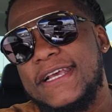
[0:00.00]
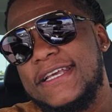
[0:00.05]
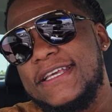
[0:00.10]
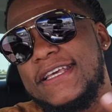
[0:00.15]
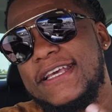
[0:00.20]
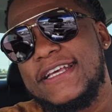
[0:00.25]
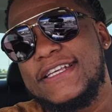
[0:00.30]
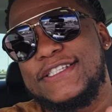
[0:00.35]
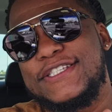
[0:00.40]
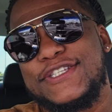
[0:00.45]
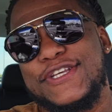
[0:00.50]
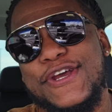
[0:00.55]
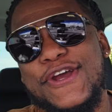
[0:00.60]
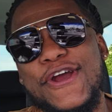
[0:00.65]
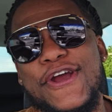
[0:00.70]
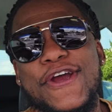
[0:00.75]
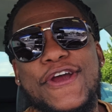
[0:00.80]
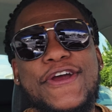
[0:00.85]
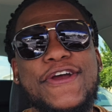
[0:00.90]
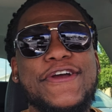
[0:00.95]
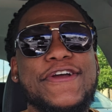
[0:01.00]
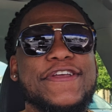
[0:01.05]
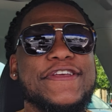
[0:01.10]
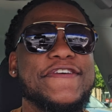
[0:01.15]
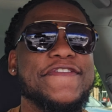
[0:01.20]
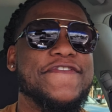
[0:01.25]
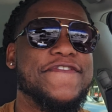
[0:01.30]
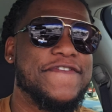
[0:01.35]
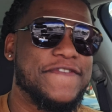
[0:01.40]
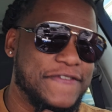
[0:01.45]
Yes, sir.
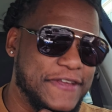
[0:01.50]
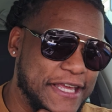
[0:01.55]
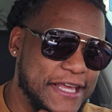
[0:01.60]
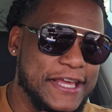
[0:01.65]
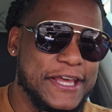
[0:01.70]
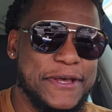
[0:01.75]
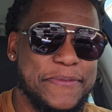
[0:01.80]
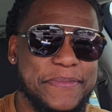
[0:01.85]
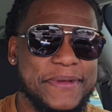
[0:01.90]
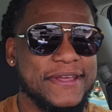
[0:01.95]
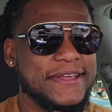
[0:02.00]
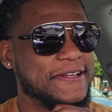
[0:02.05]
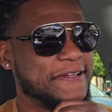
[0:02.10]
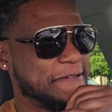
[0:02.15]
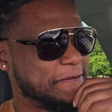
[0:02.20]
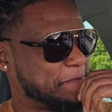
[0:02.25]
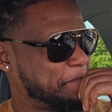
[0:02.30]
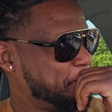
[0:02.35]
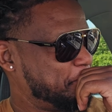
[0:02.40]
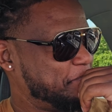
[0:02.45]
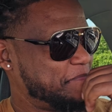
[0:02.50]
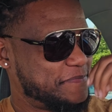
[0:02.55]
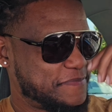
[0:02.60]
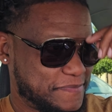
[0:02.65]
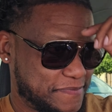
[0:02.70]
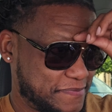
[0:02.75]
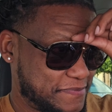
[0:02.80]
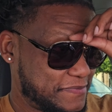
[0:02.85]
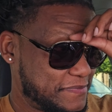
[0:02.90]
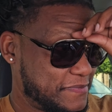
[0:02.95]
You feel me?
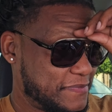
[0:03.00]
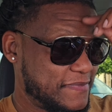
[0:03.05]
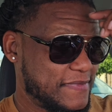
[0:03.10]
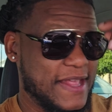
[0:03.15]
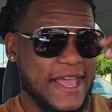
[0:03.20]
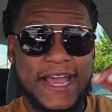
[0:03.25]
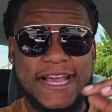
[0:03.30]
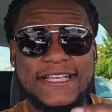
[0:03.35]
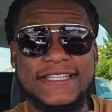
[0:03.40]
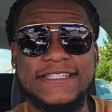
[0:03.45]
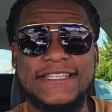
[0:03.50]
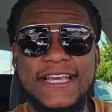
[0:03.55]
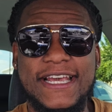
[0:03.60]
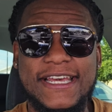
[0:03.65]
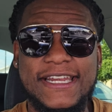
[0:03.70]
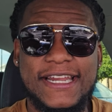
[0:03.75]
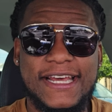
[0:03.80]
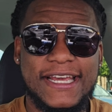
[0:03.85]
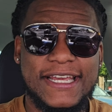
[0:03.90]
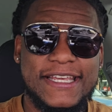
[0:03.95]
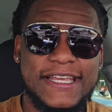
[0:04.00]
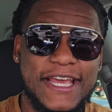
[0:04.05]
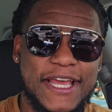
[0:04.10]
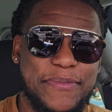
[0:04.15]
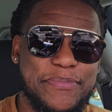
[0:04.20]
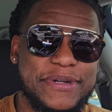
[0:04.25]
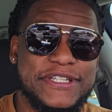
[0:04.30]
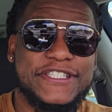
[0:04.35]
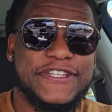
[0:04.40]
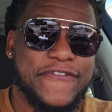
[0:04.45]
I ain't said nothing
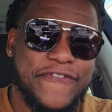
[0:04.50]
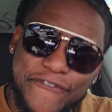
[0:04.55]
yet, but